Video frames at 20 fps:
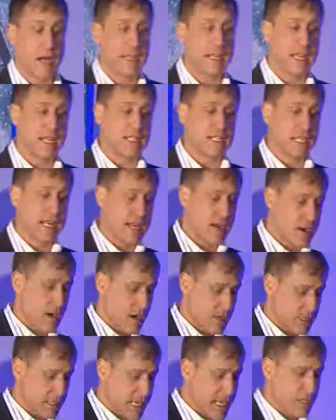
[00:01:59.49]
again, today
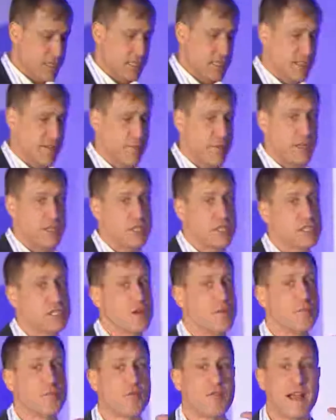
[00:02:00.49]
our sessions have been just
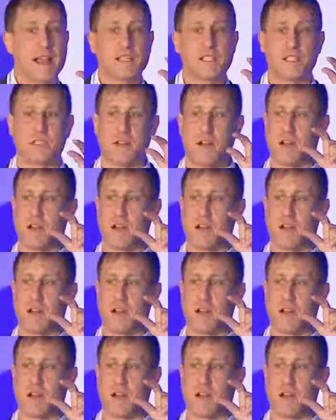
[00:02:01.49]
compressed.